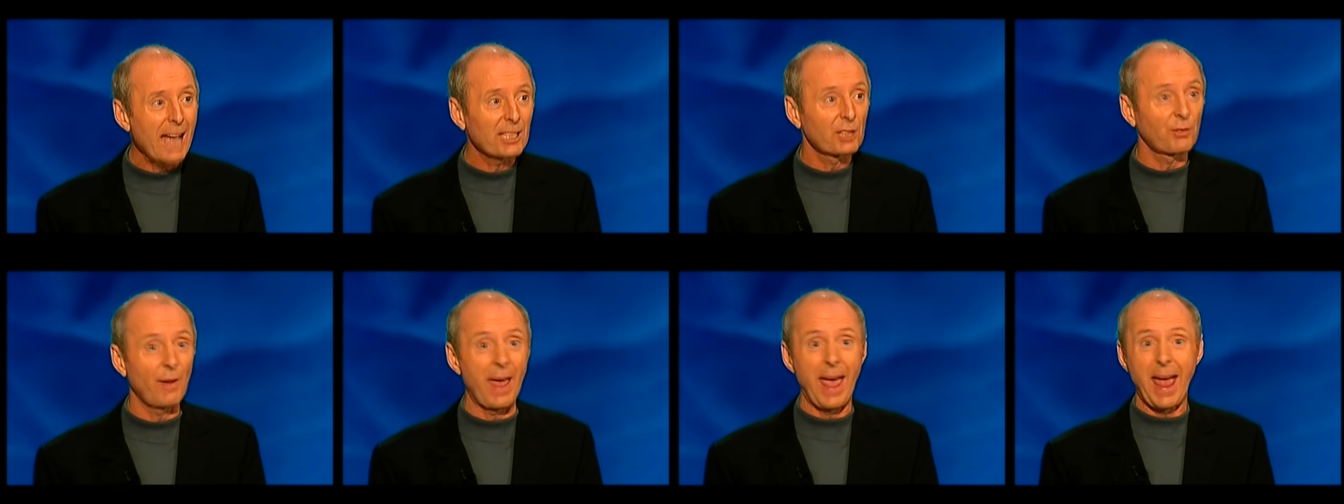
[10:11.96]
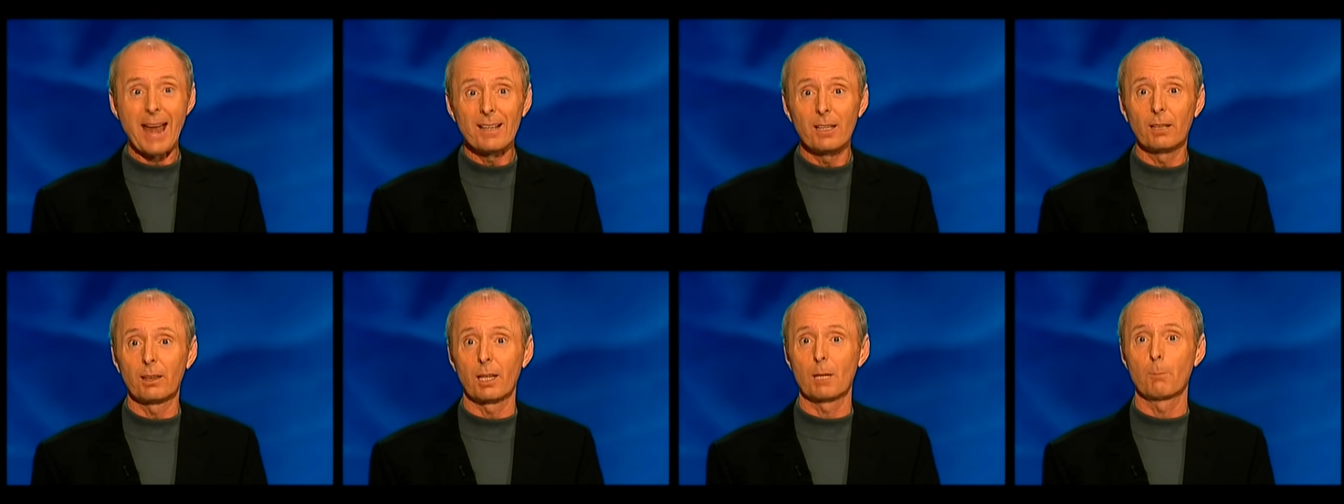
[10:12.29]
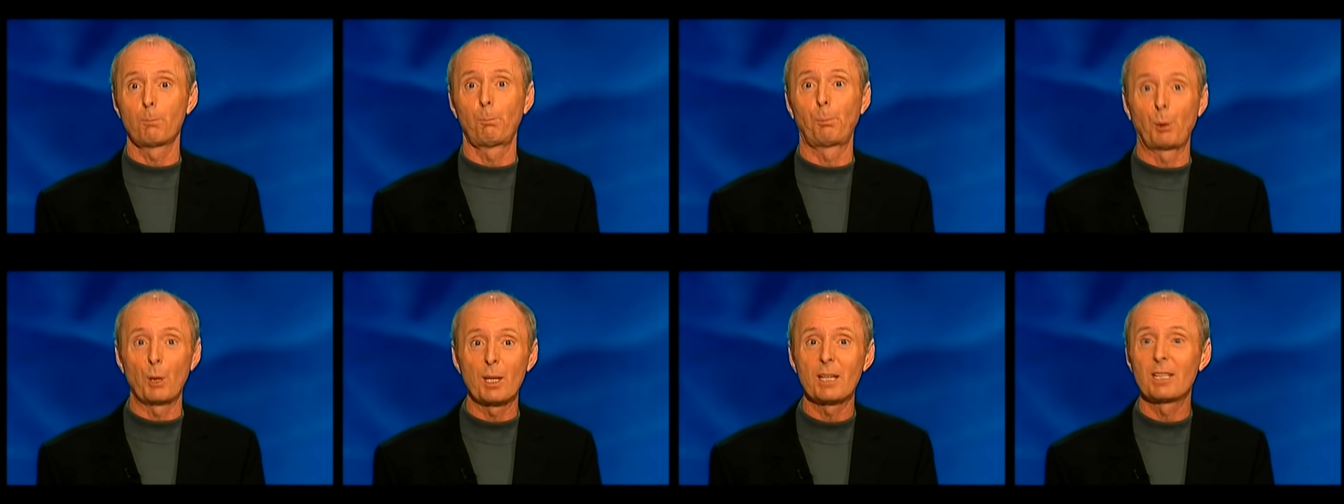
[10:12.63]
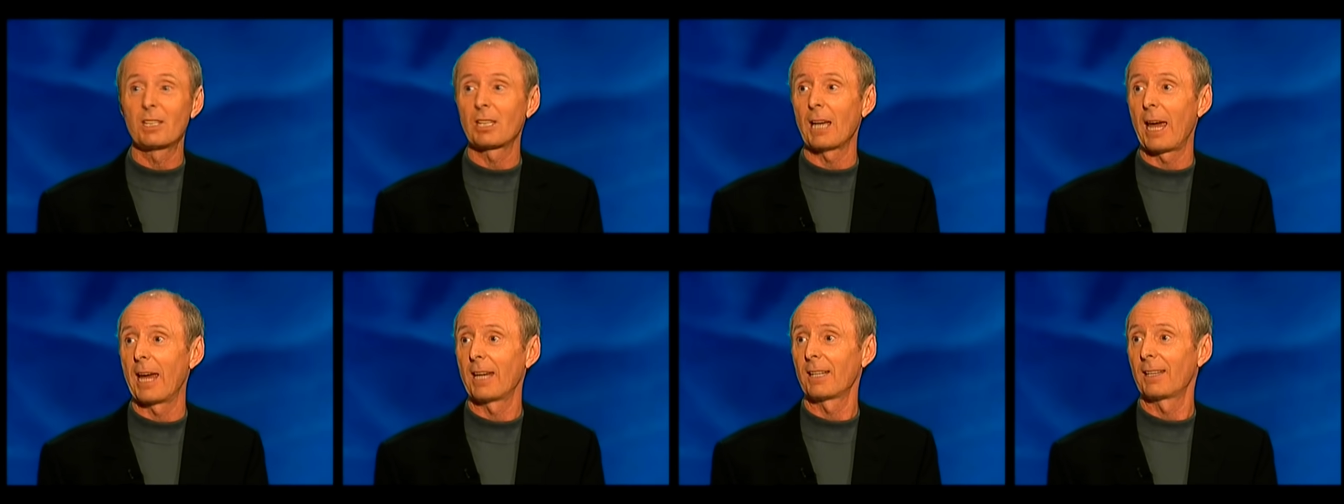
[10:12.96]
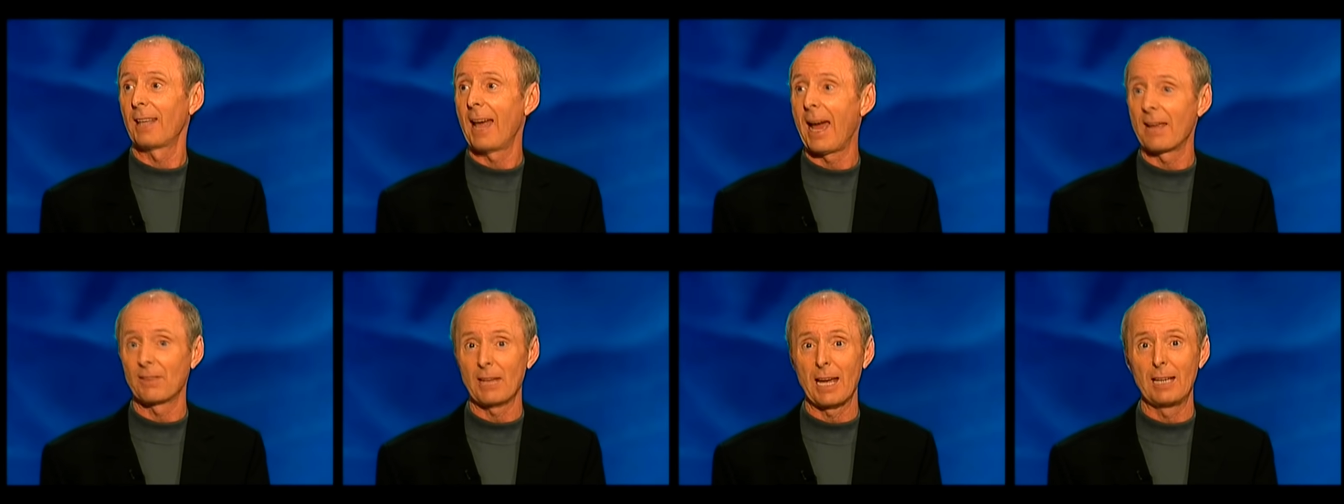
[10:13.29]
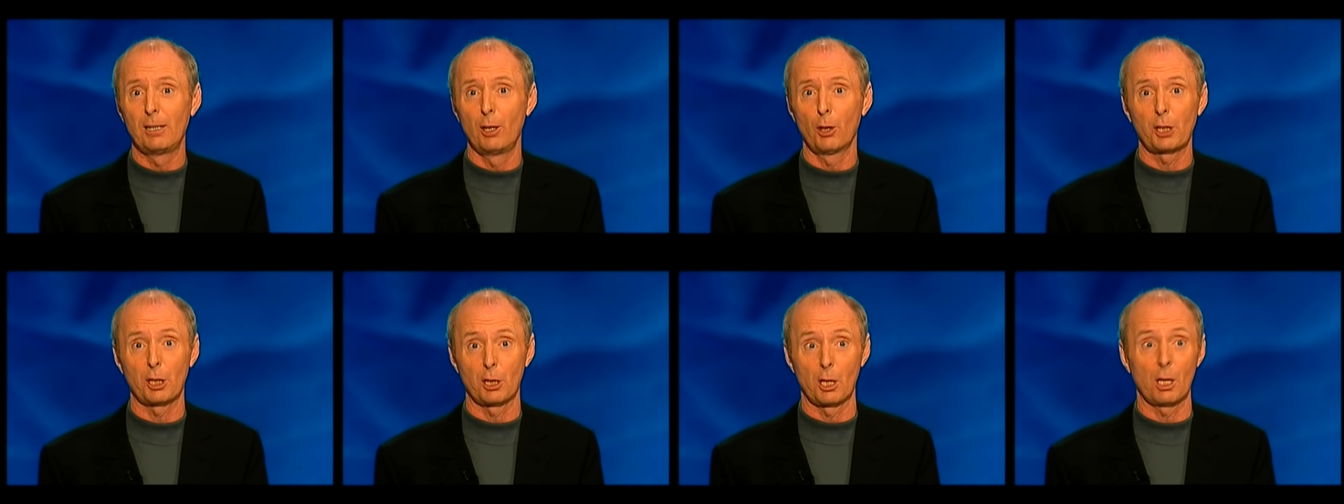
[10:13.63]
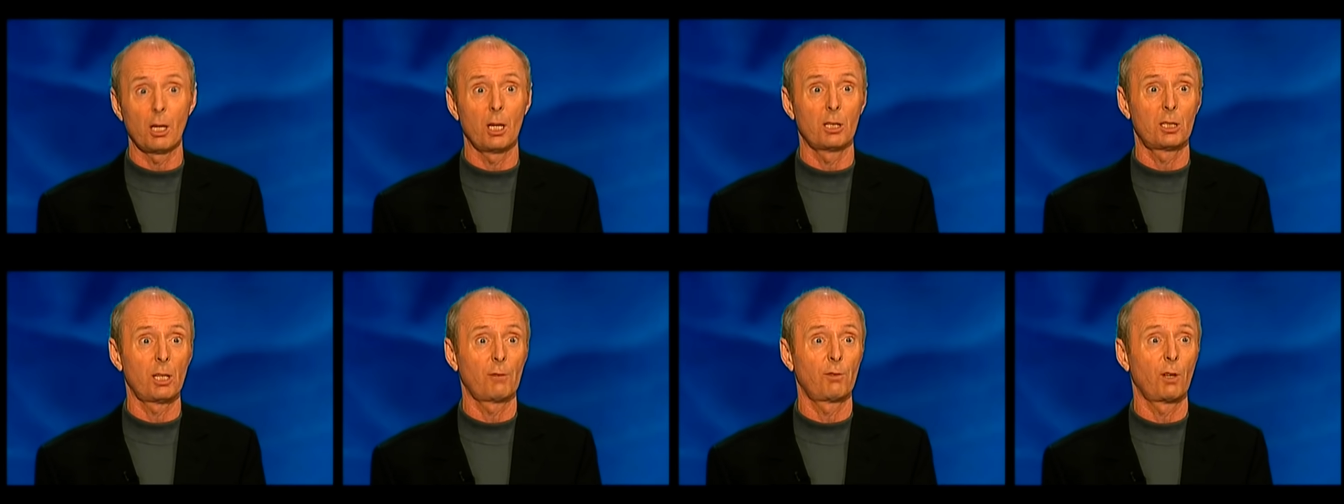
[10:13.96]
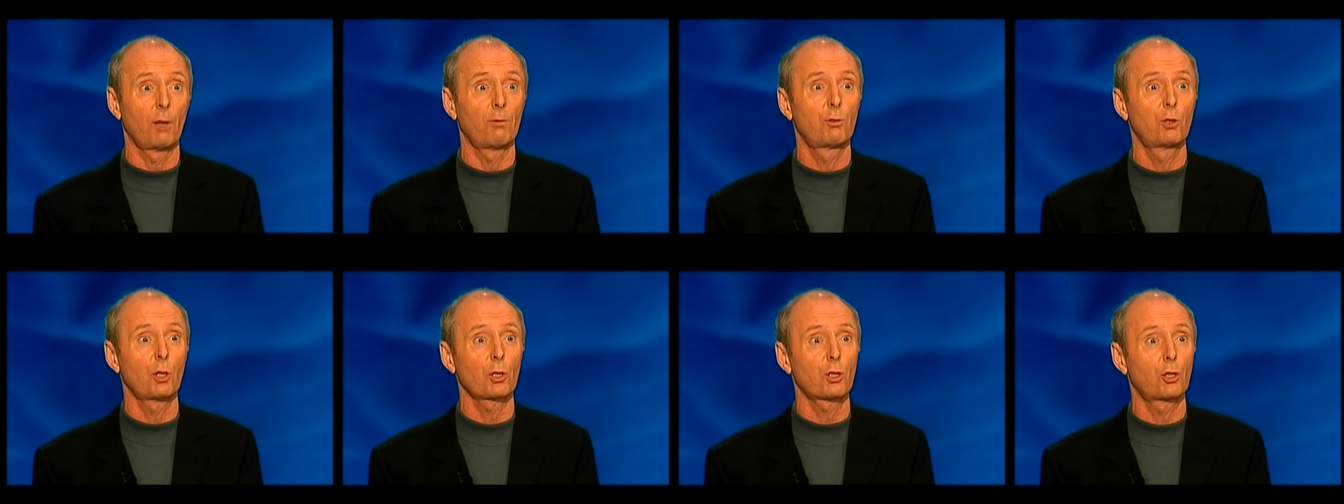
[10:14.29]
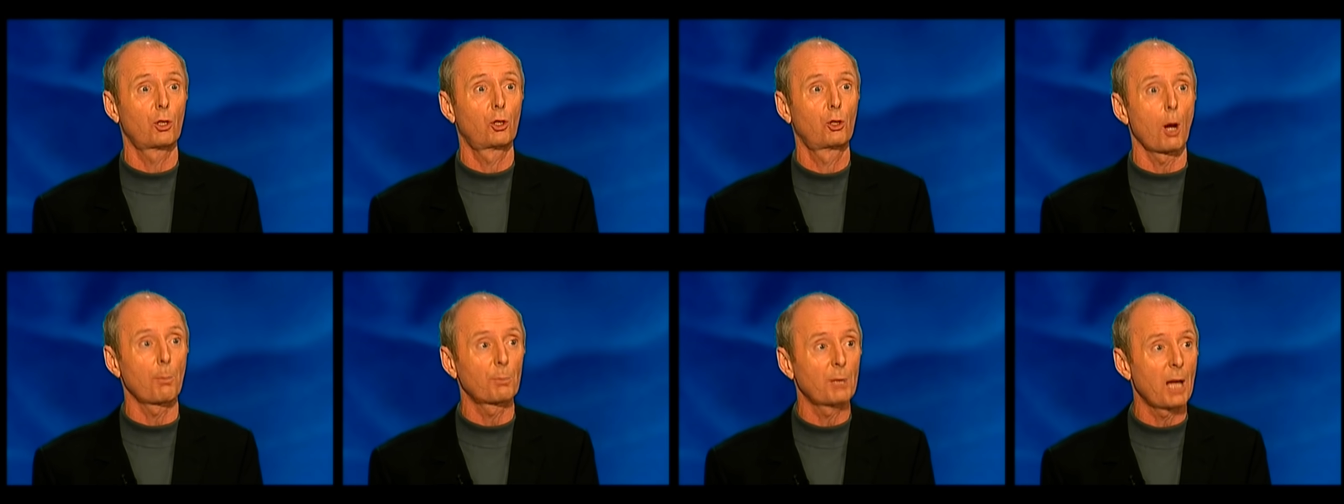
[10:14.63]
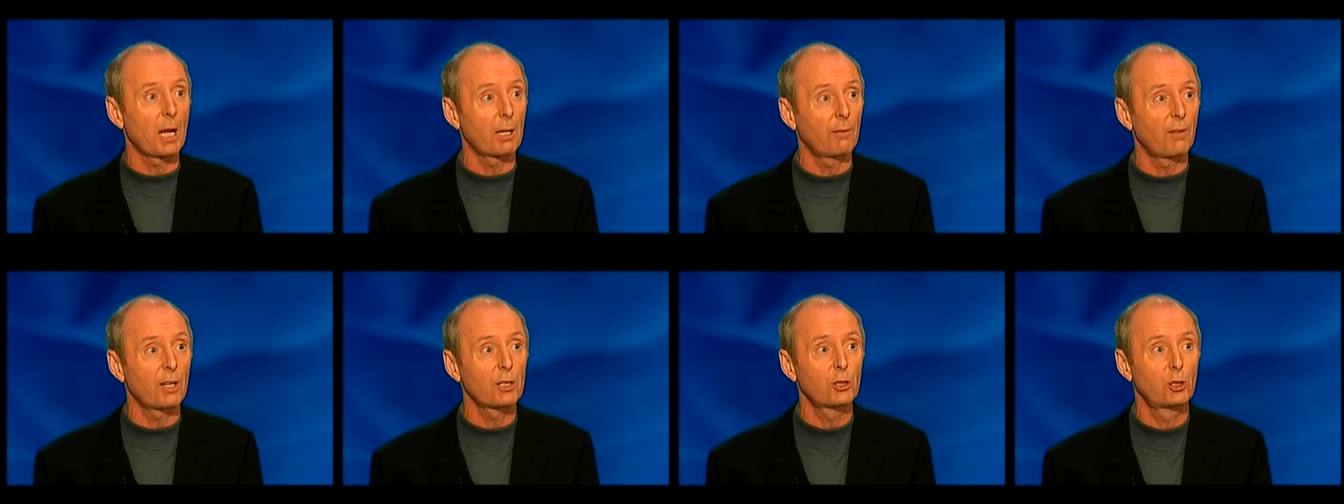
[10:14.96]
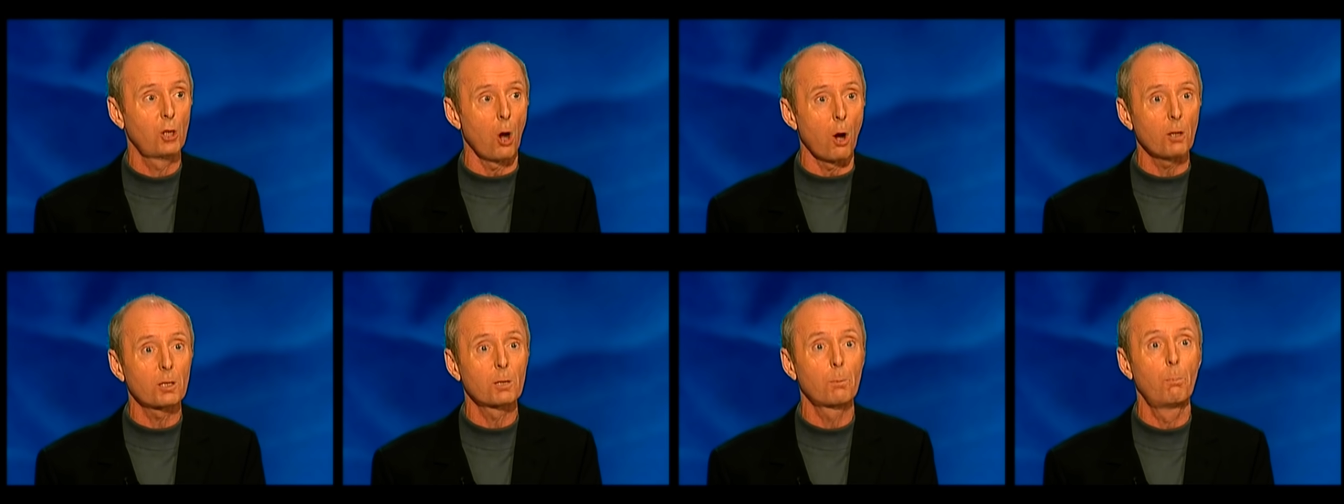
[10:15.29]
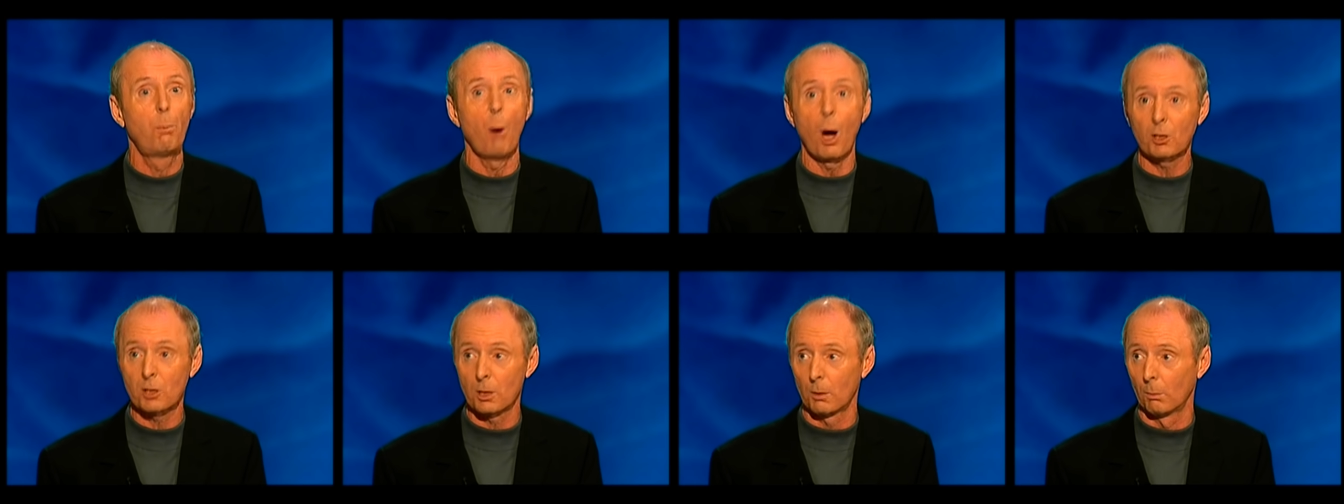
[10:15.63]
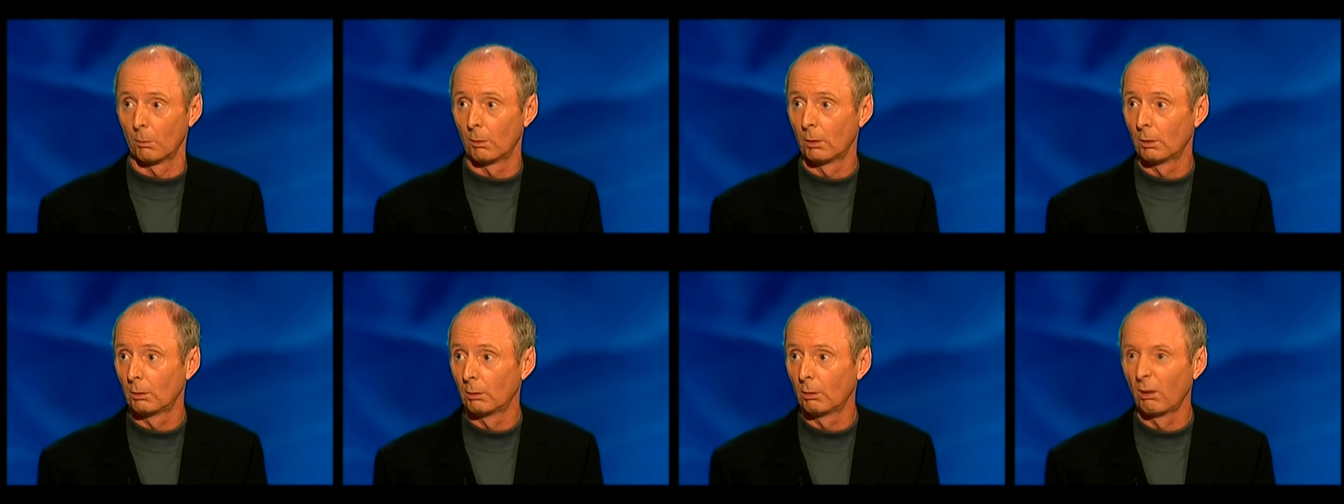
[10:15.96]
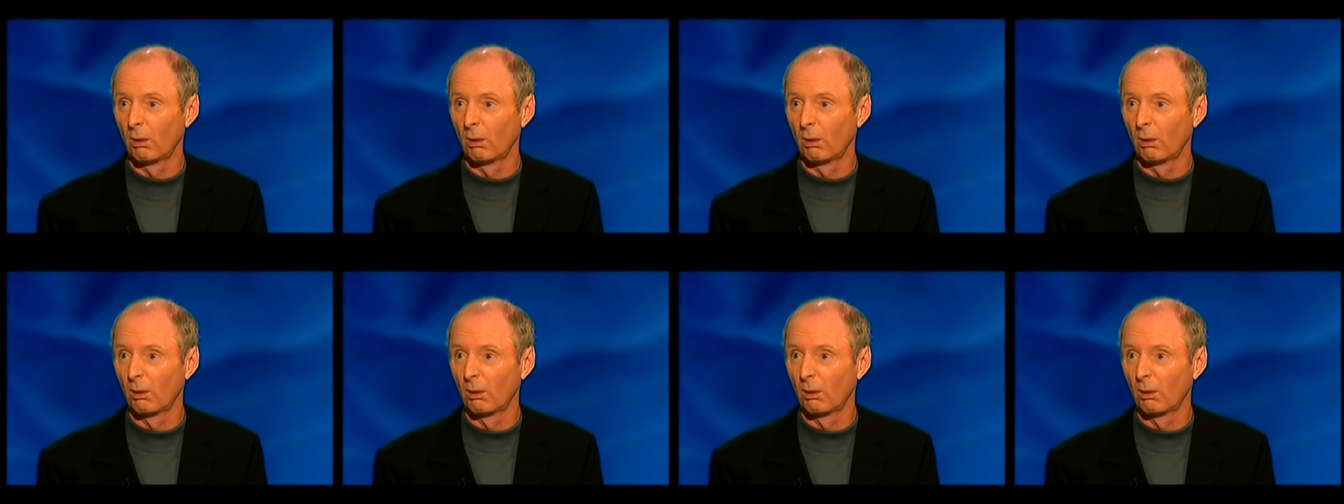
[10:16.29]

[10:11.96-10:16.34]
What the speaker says: Ask for anything pre-take that and they look at you as if you've just dropped out of a dog's bottom.